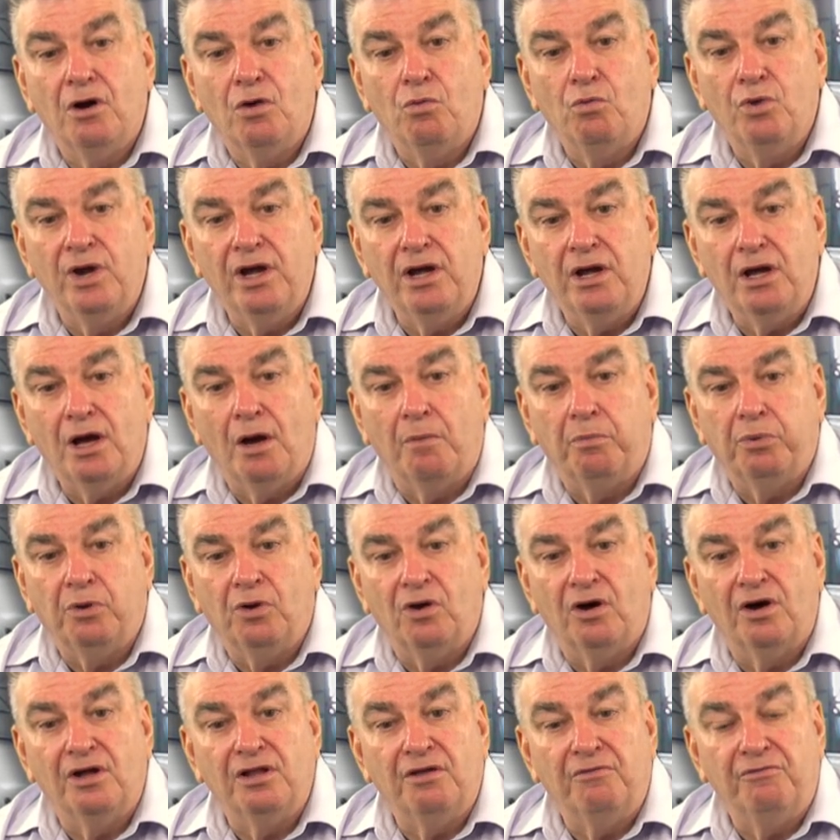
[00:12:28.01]
We
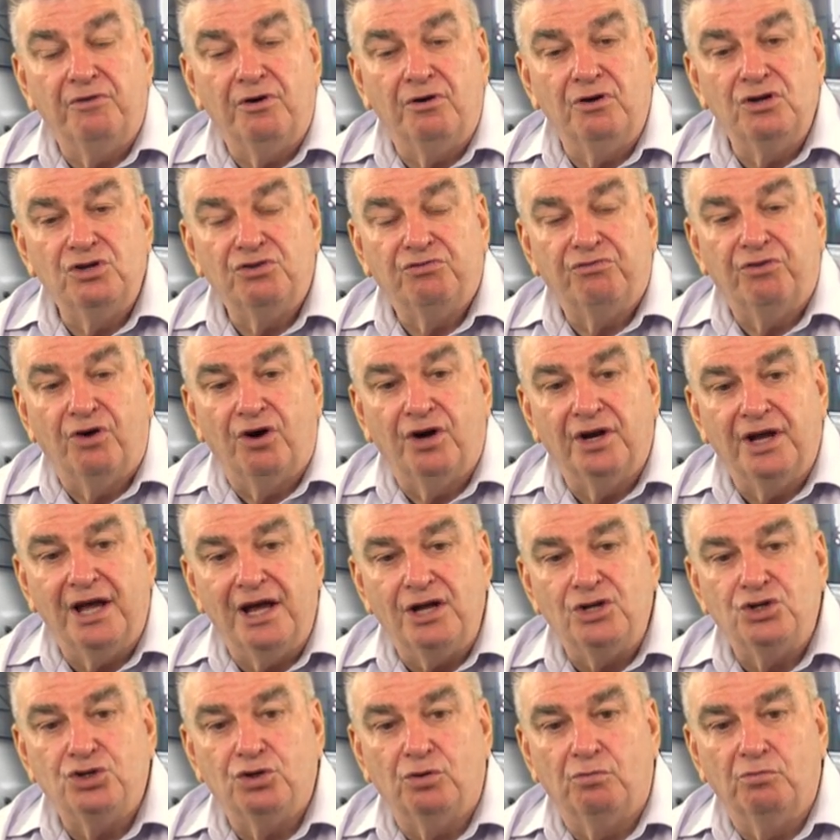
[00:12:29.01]
apply the various
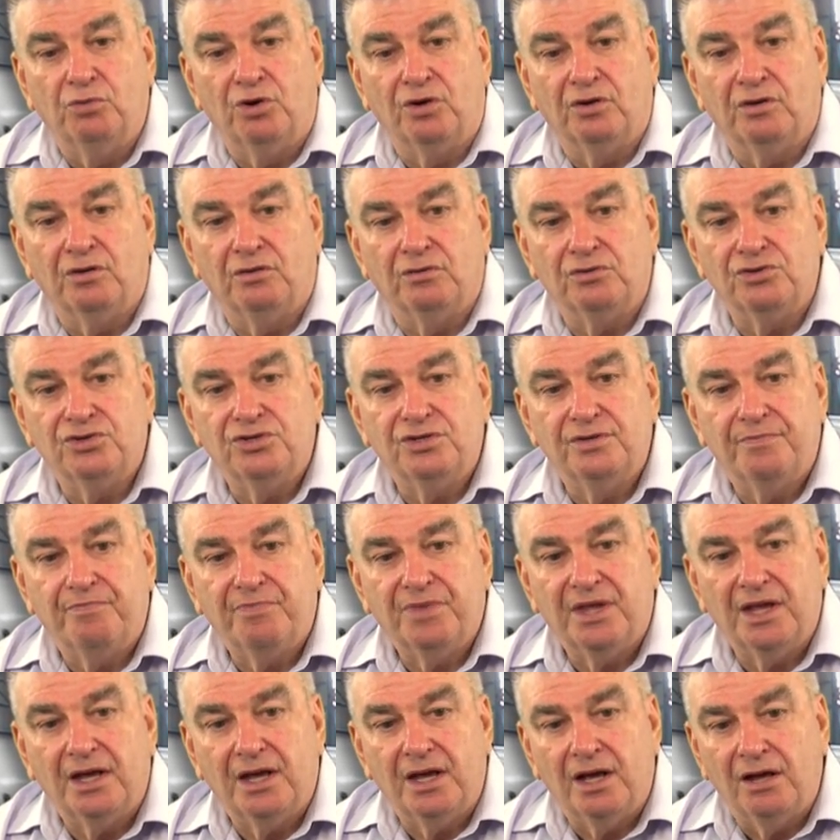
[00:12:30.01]
financial models
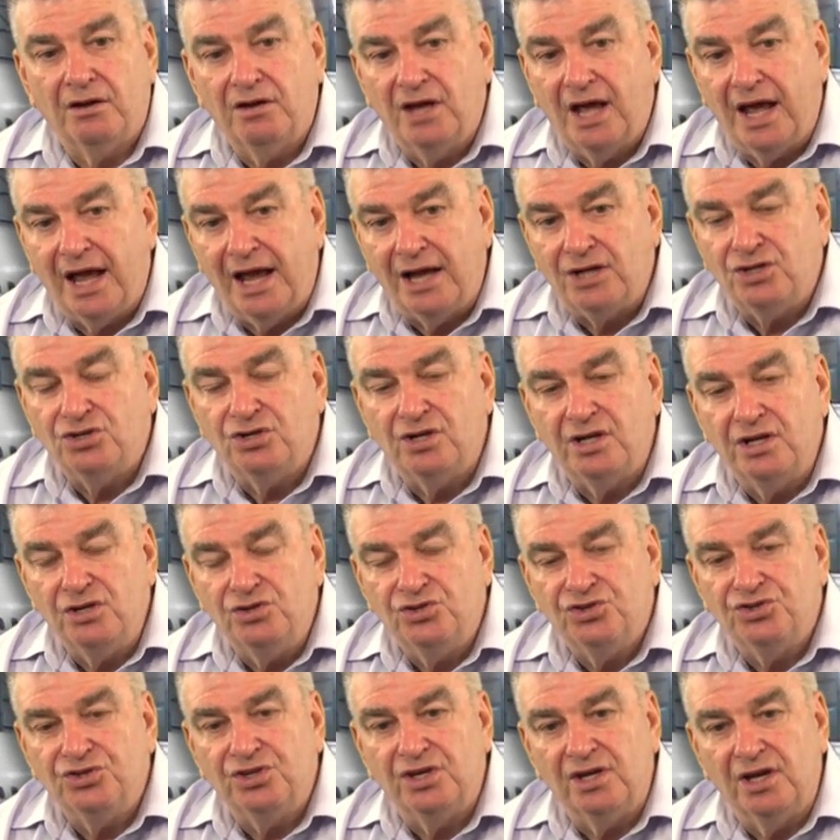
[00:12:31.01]
and actually
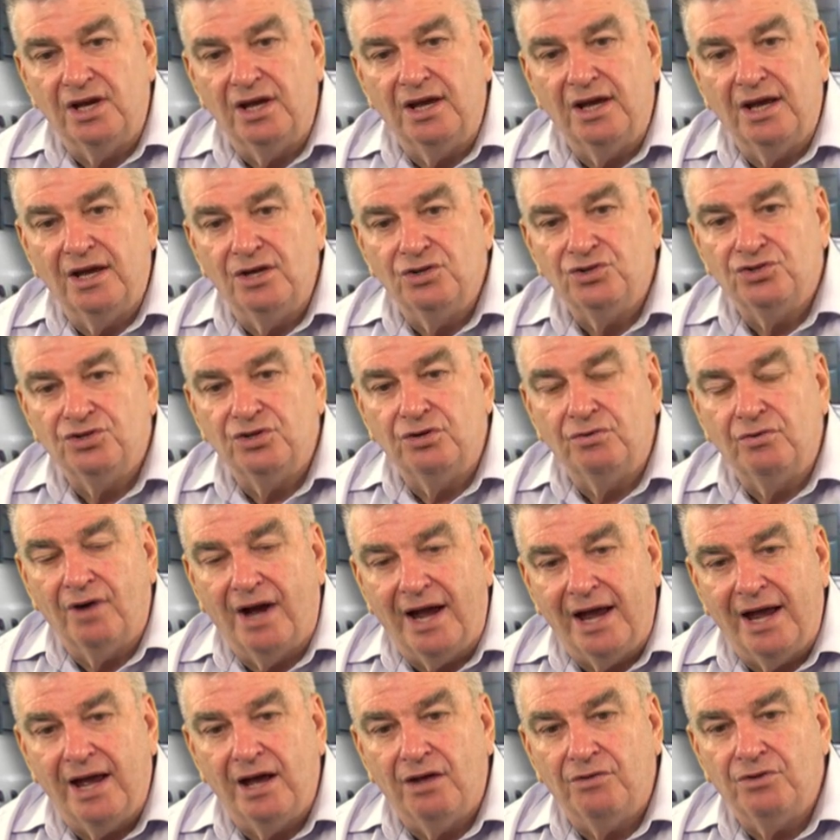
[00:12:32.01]
see as to
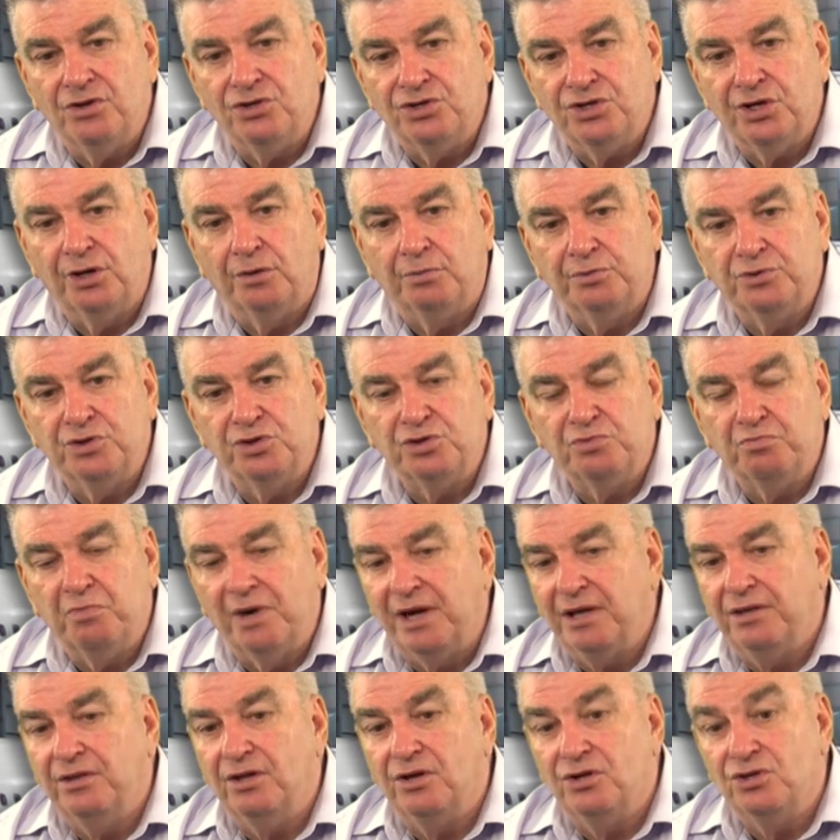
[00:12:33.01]
how this helps us
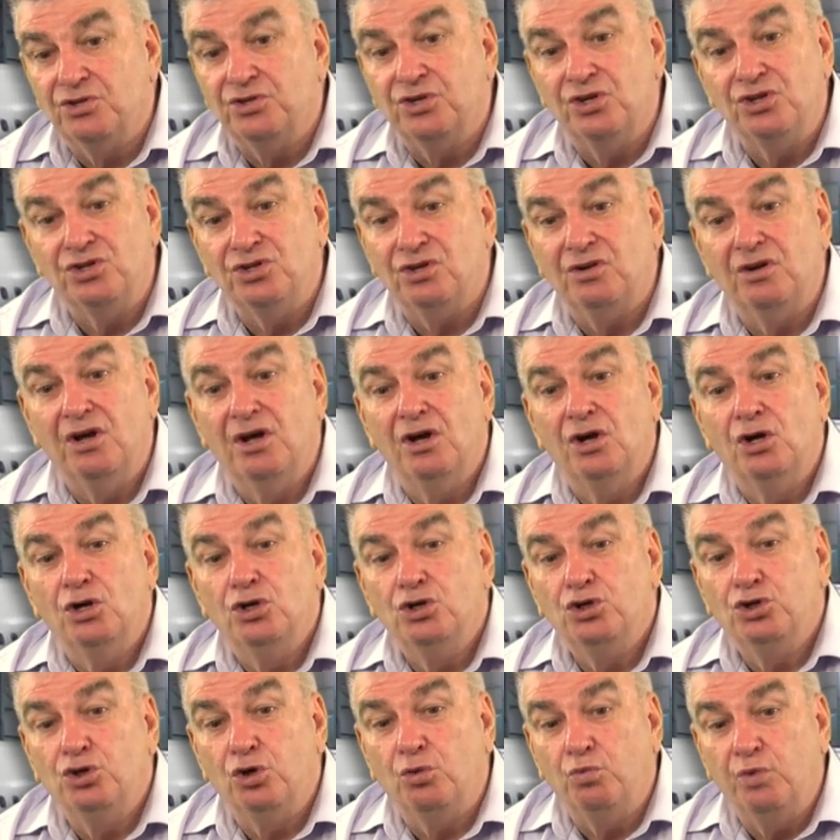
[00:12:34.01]
make the decision,
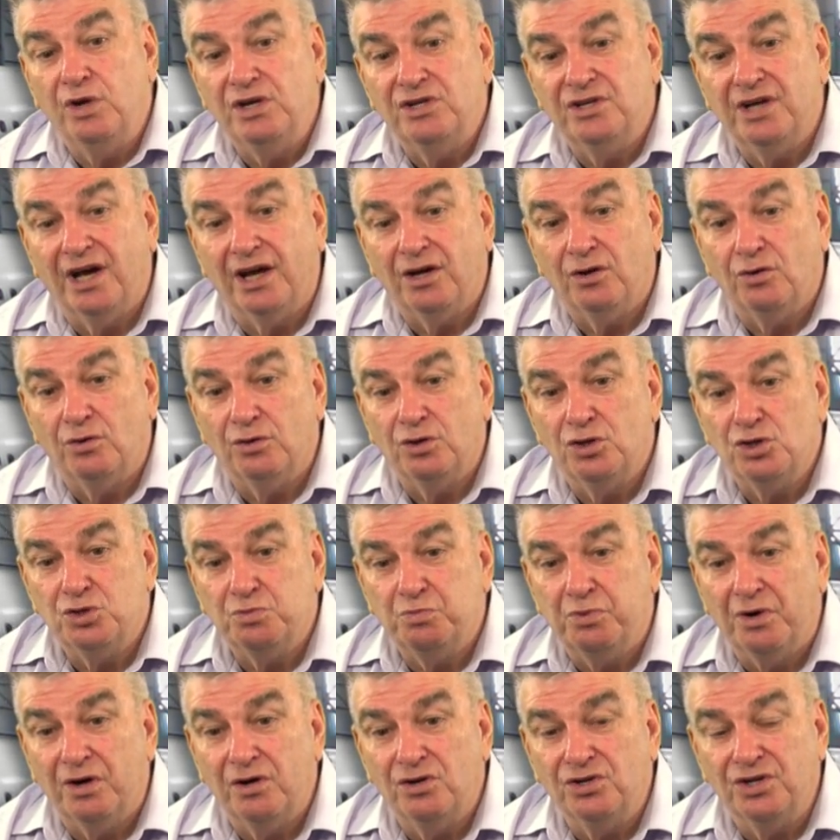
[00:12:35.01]
should we take on this
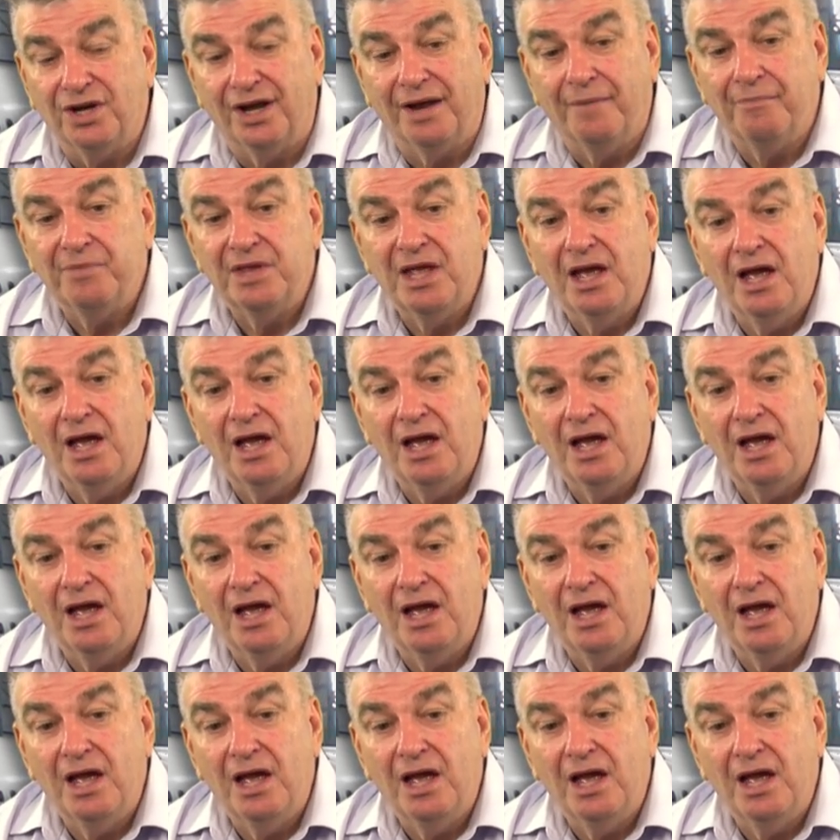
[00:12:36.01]
project?